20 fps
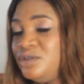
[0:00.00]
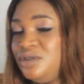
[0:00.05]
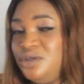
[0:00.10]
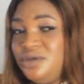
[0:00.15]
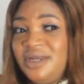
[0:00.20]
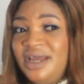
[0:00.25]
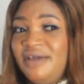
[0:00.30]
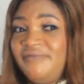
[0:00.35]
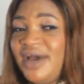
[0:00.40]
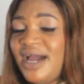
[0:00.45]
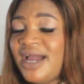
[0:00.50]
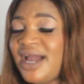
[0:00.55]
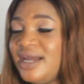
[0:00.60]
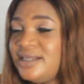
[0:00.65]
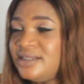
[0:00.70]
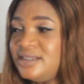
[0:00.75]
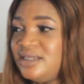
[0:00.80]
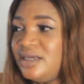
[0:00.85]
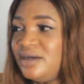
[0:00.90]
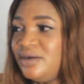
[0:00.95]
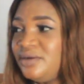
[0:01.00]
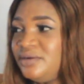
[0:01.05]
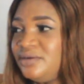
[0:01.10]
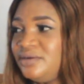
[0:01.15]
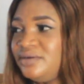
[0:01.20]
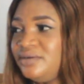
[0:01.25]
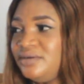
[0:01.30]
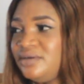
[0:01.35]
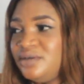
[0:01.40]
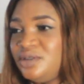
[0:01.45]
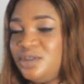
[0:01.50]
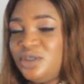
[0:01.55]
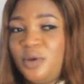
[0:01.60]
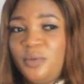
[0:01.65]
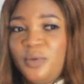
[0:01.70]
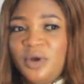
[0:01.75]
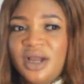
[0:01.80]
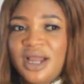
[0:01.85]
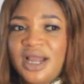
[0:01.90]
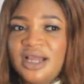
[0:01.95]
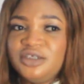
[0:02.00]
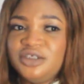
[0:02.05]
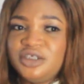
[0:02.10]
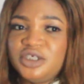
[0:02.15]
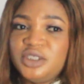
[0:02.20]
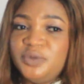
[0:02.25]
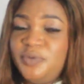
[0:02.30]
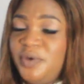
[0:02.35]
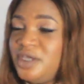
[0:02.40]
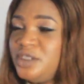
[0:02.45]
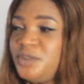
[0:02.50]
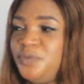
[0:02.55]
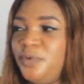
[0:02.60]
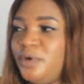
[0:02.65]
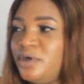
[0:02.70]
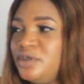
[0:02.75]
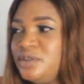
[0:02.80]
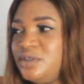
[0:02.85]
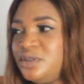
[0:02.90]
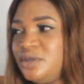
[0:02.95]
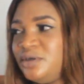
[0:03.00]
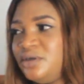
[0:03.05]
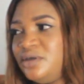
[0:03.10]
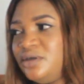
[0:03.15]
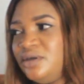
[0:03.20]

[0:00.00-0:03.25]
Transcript: You never can tell. Someone can just be a sponsor.